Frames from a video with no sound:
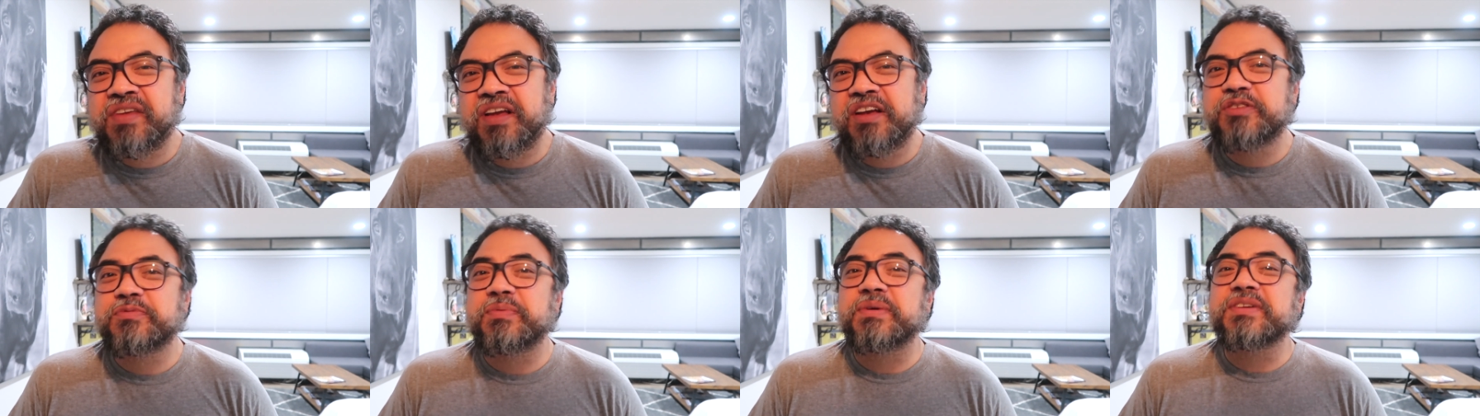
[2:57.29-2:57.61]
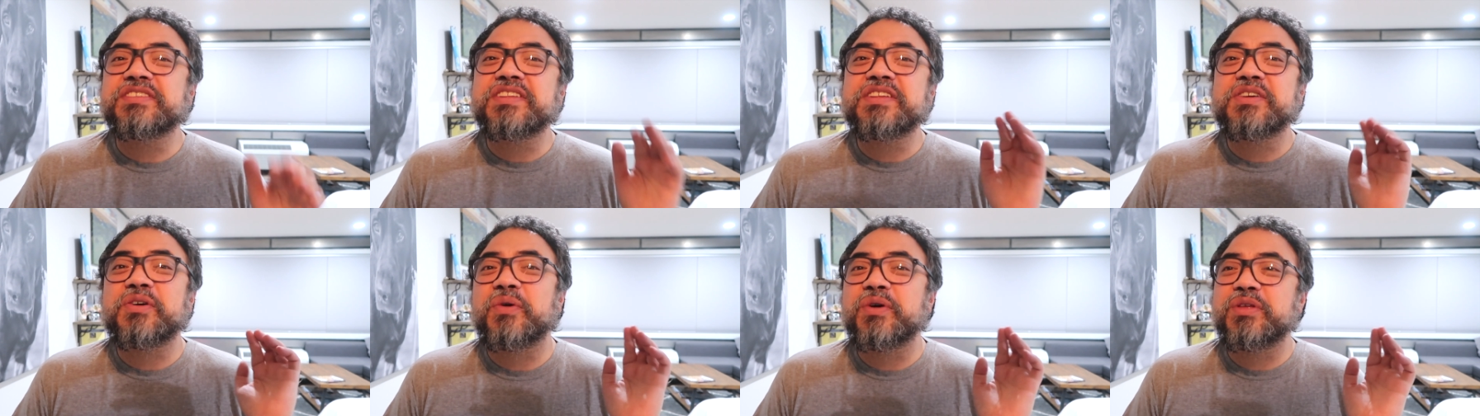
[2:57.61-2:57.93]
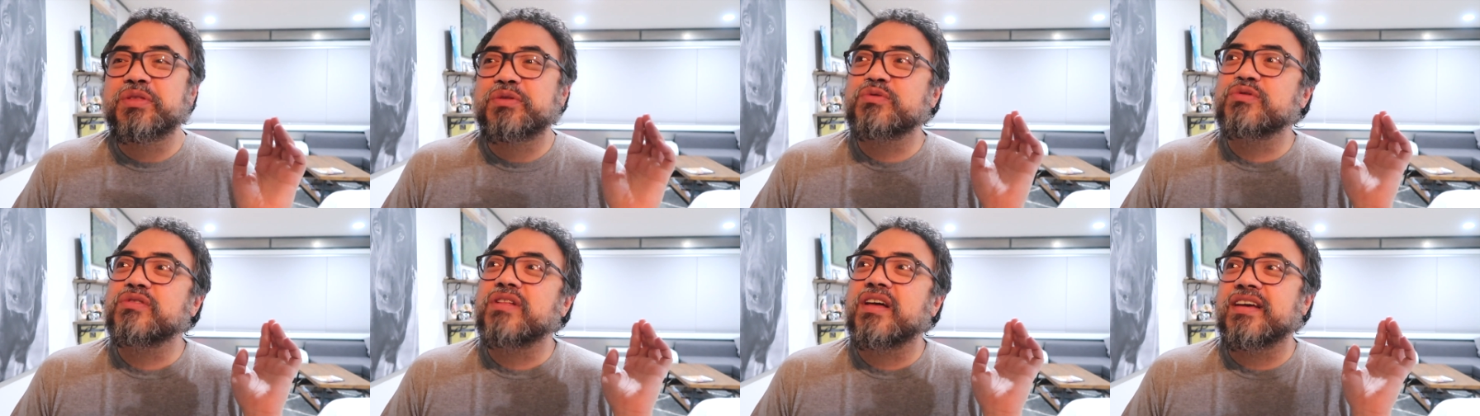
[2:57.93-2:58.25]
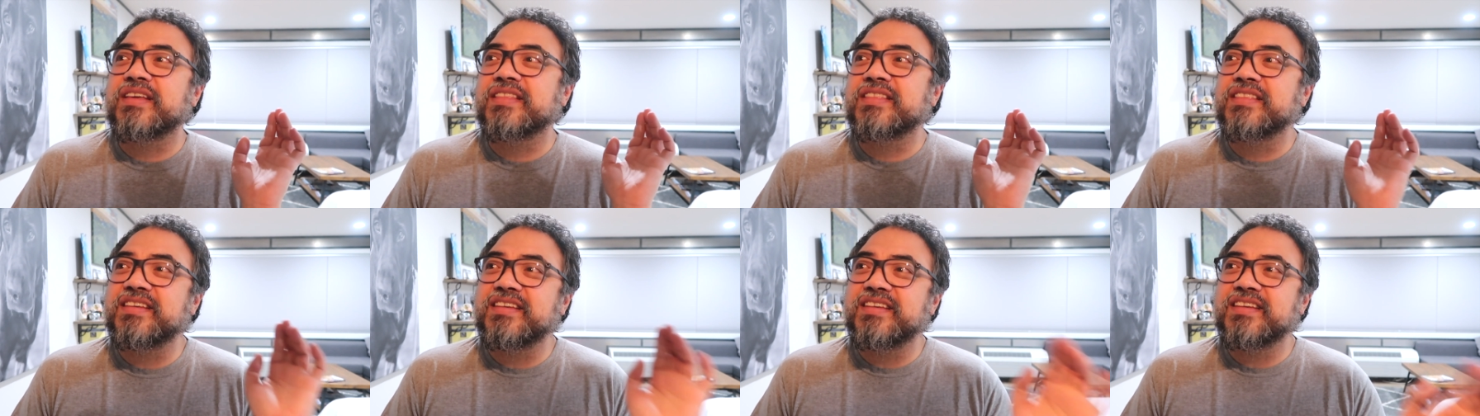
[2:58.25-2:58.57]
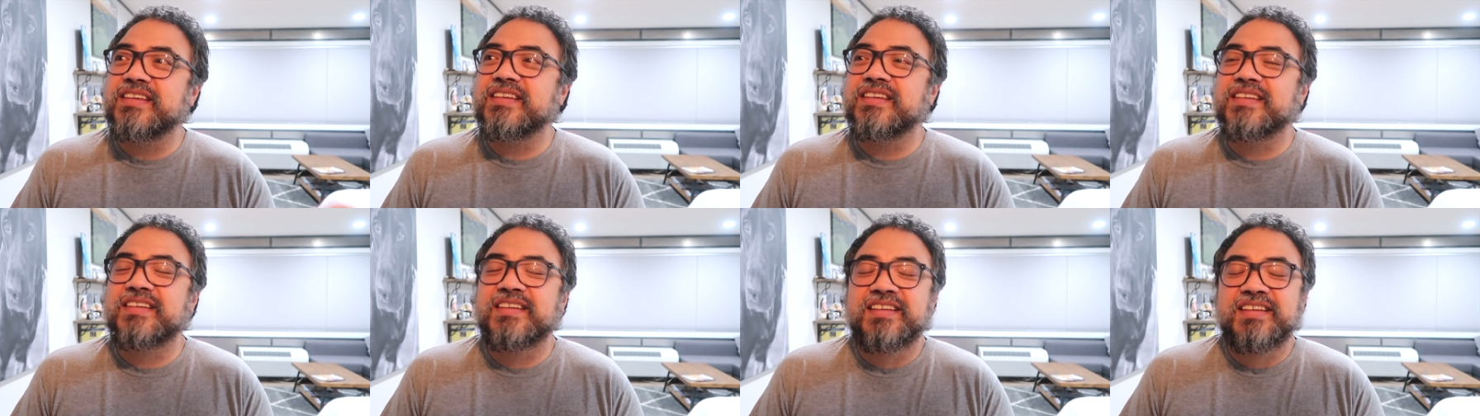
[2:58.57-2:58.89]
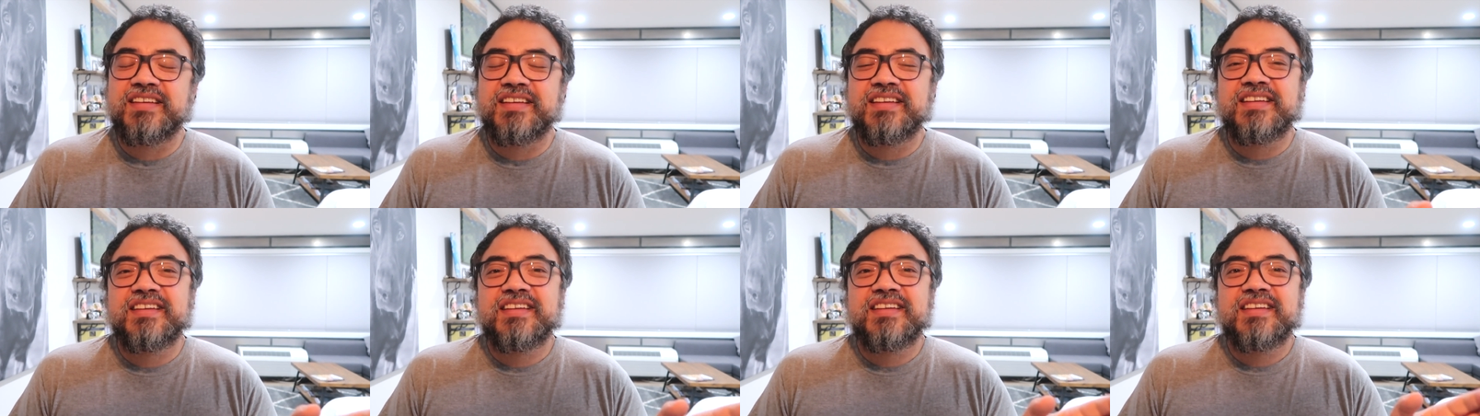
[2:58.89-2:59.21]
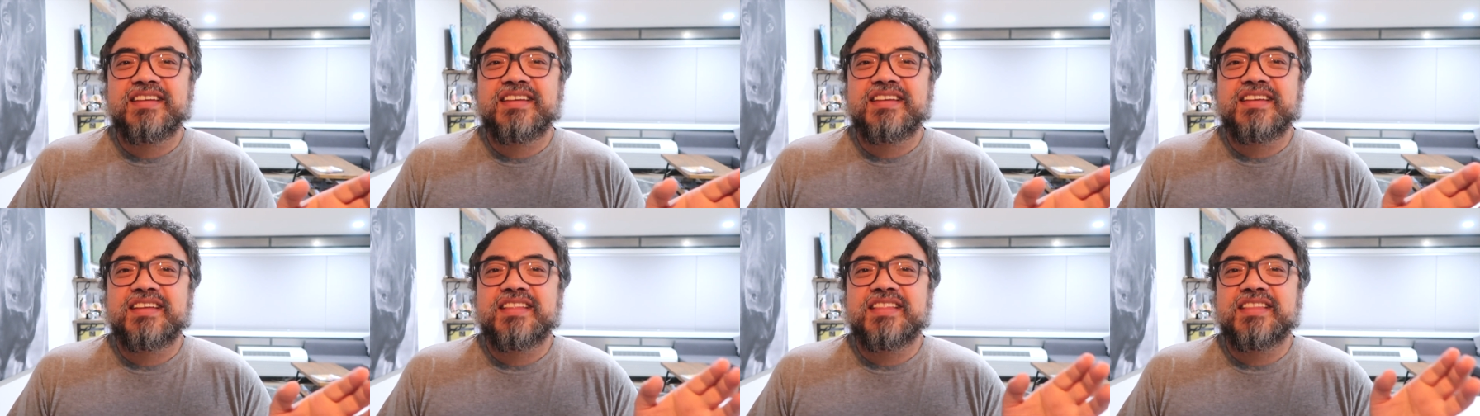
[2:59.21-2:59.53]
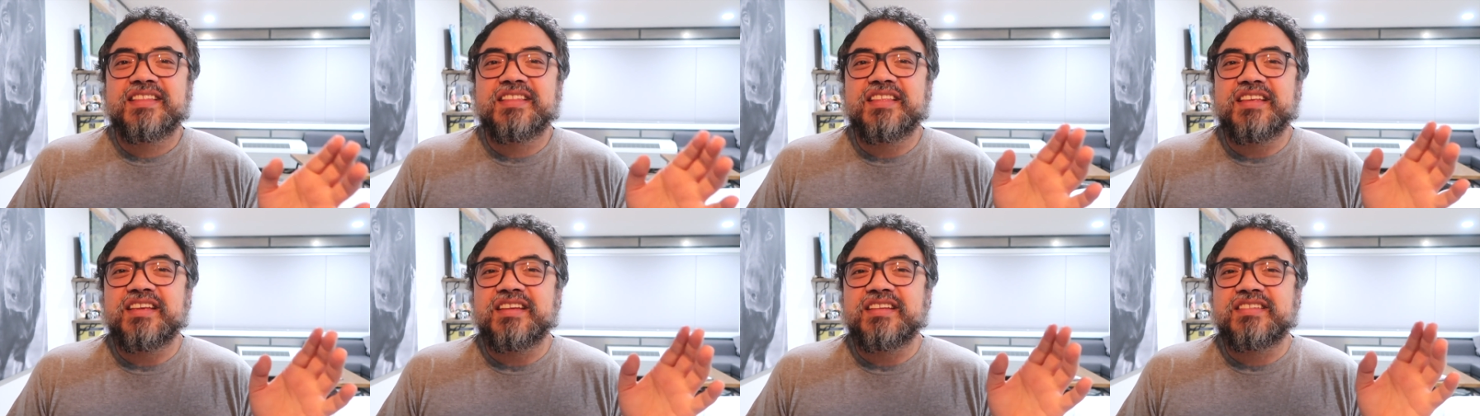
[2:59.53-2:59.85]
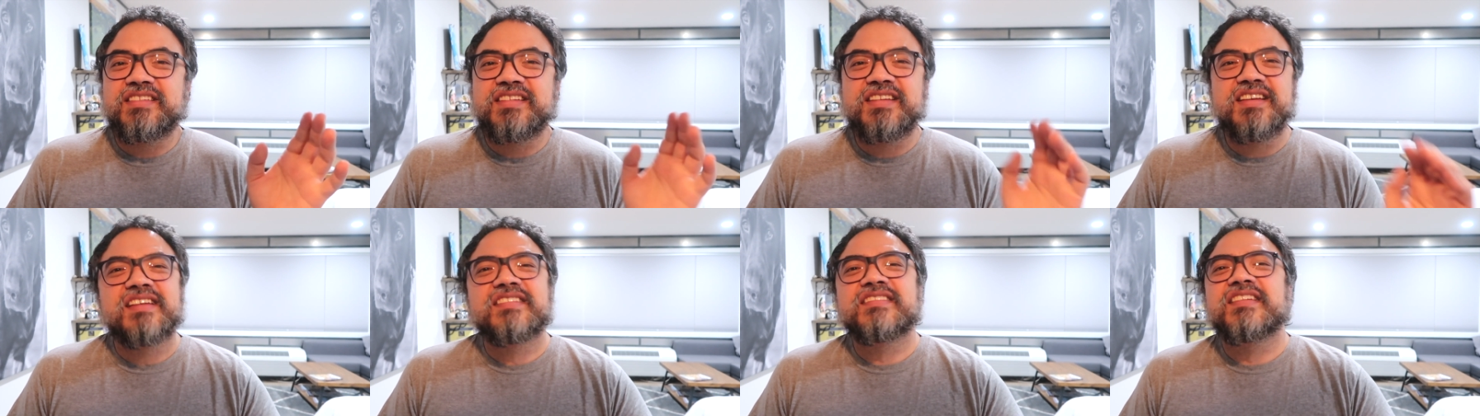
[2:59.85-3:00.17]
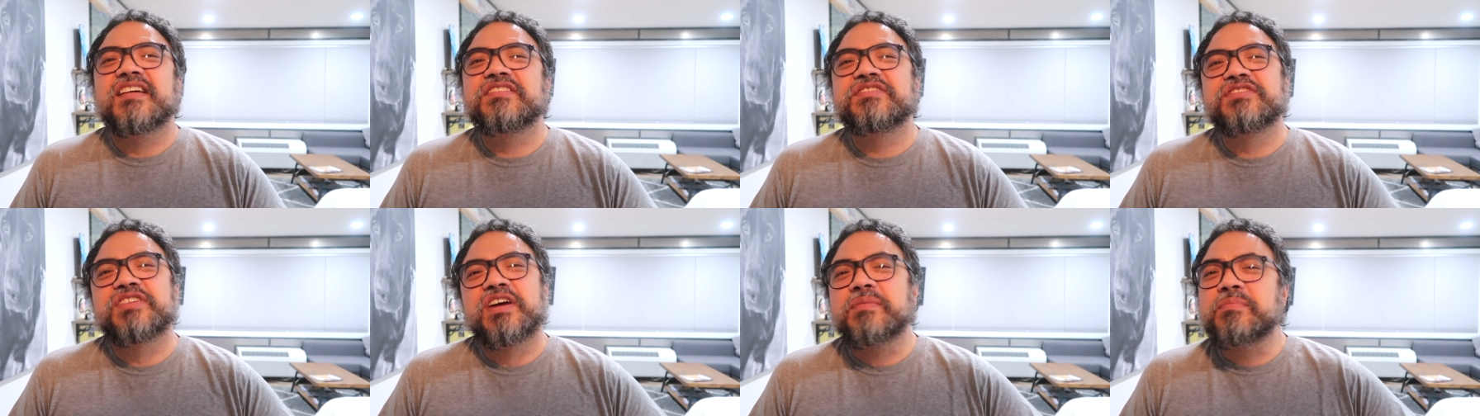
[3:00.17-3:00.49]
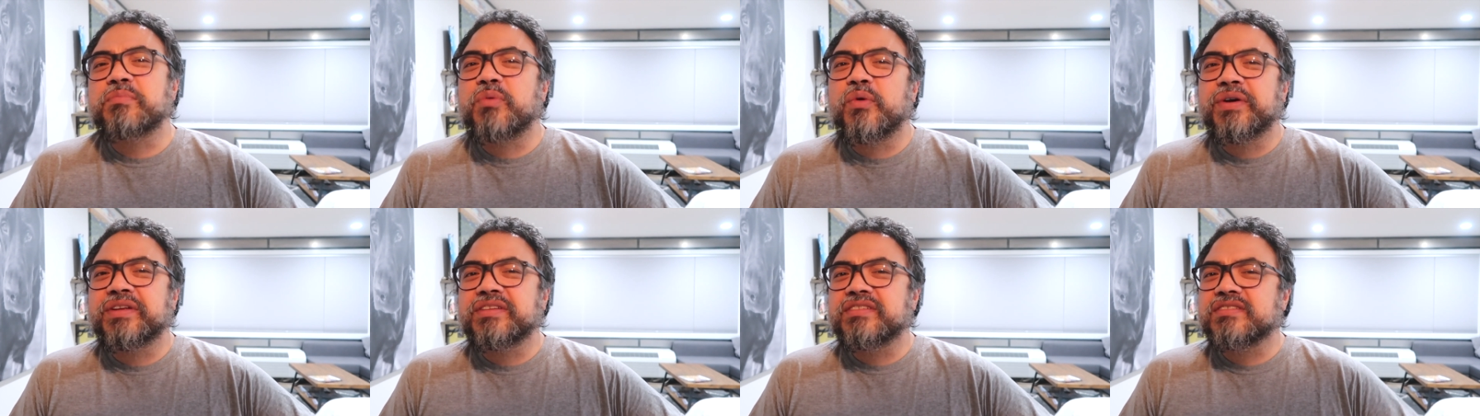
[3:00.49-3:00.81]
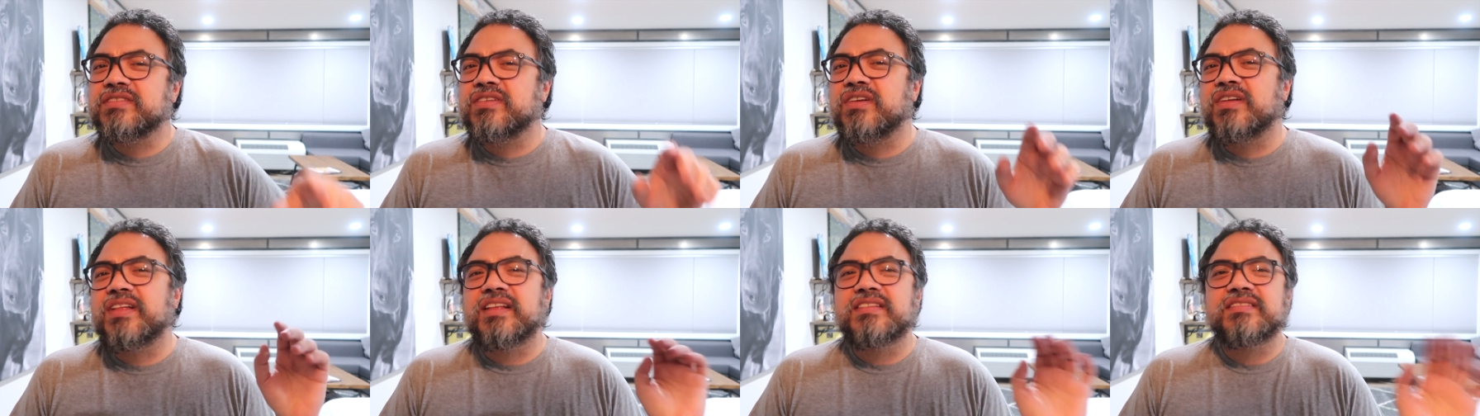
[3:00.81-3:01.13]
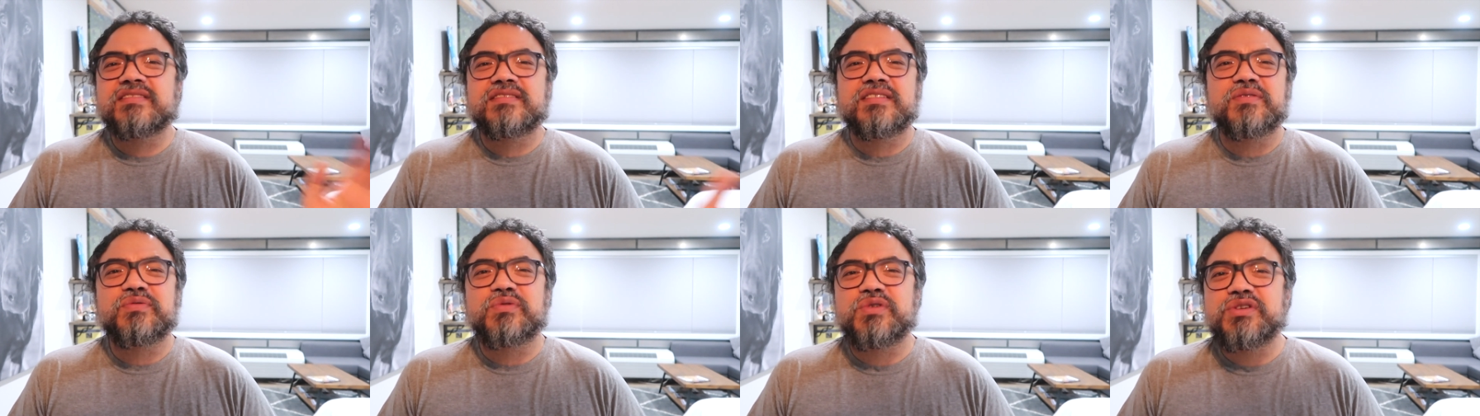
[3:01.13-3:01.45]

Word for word: Especially going through like the the TSA checkpoints and all that stuff